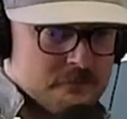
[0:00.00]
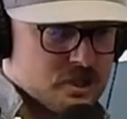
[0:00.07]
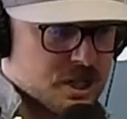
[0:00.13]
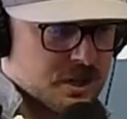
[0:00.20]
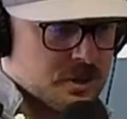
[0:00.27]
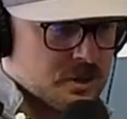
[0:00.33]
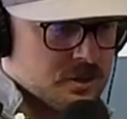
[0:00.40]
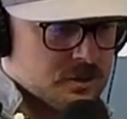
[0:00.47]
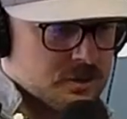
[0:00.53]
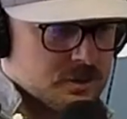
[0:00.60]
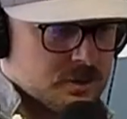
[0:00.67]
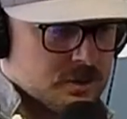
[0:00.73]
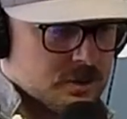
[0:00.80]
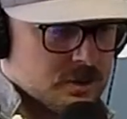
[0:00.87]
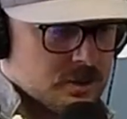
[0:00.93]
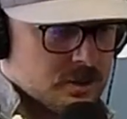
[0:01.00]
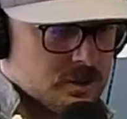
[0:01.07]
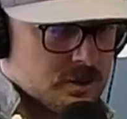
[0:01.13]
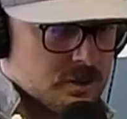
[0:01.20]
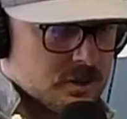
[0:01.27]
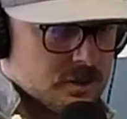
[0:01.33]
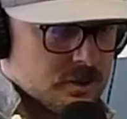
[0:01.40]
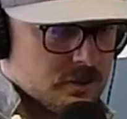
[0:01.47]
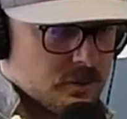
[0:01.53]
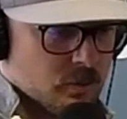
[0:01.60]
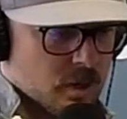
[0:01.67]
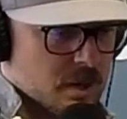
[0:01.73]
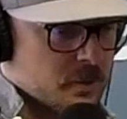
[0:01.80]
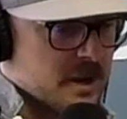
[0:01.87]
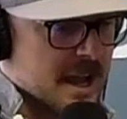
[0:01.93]
two,
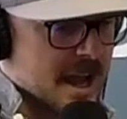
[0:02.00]
where are we